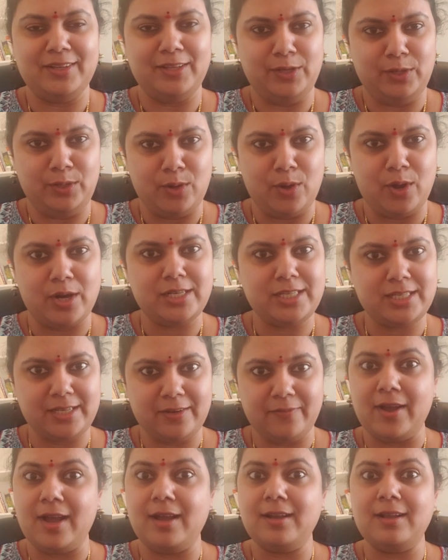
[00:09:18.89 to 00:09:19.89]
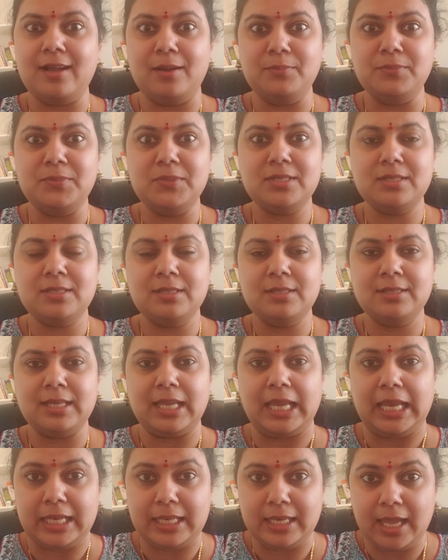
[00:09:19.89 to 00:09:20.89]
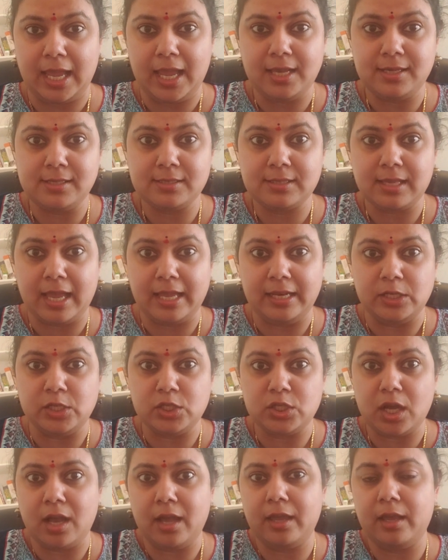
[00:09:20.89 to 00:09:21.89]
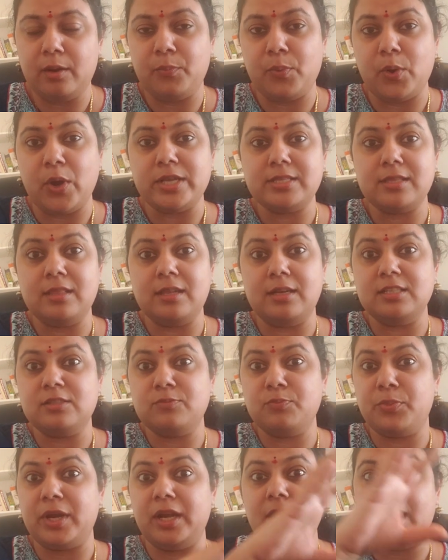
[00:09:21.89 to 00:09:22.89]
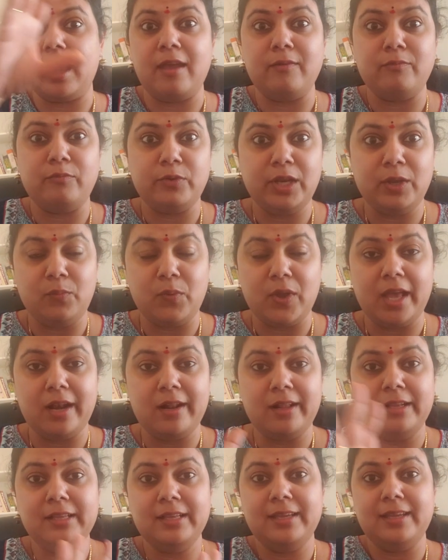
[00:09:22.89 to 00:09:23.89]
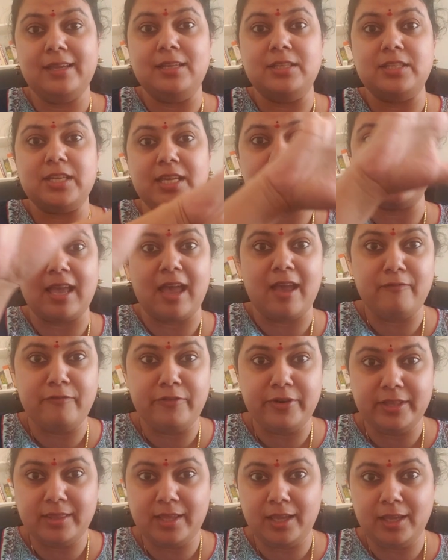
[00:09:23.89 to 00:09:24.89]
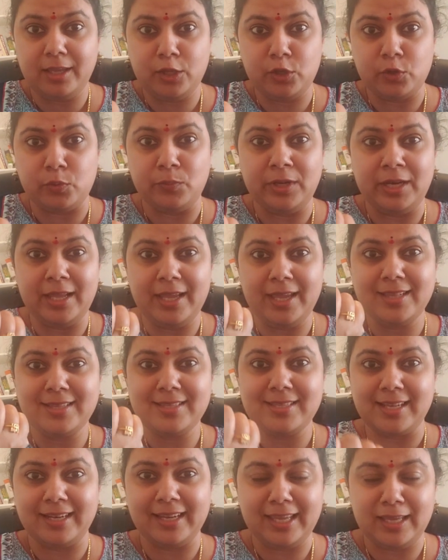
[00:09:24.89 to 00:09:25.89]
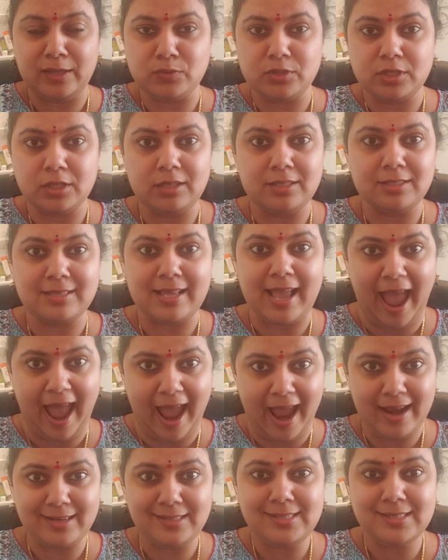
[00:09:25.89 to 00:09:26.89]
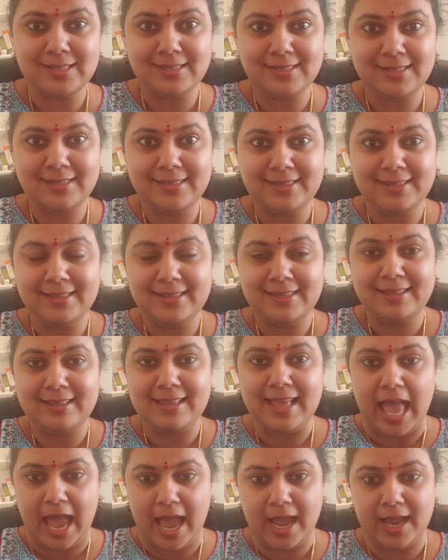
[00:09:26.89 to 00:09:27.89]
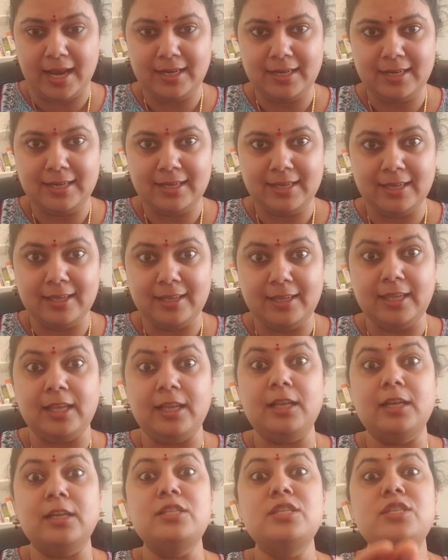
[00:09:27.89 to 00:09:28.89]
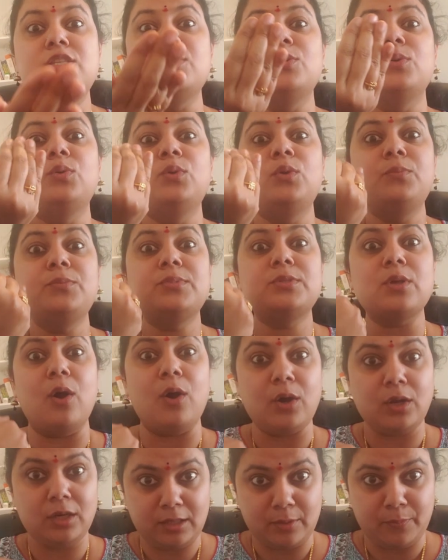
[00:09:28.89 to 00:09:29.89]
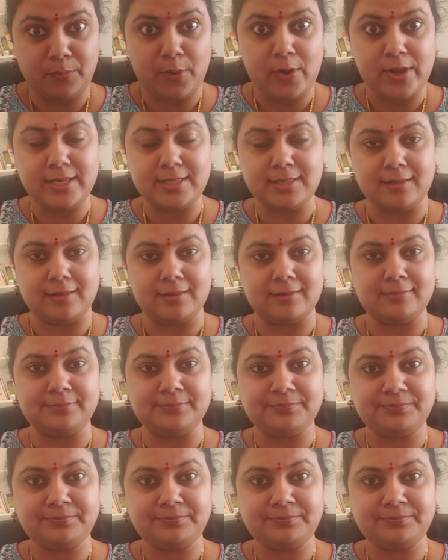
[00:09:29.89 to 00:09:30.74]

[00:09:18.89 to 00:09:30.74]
Lord Shiva comes. He takes entire poison that is spread everywhere. He takes everything, accumulates and keeps in his hand, and he consumes all the poison.